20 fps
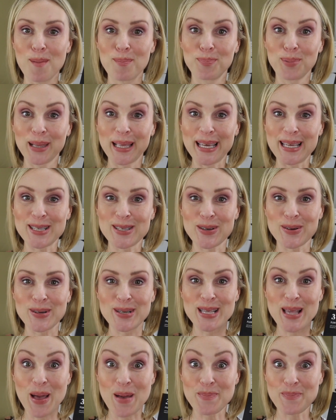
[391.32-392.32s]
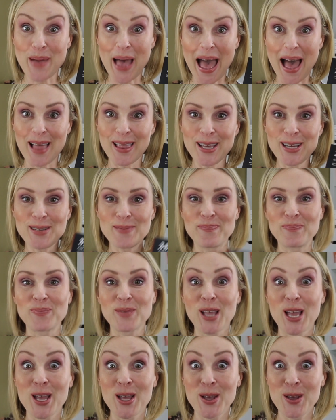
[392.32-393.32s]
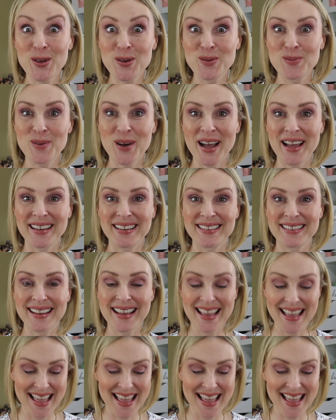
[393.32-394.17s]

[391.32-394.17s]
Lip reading: Pleasers palette. Who won?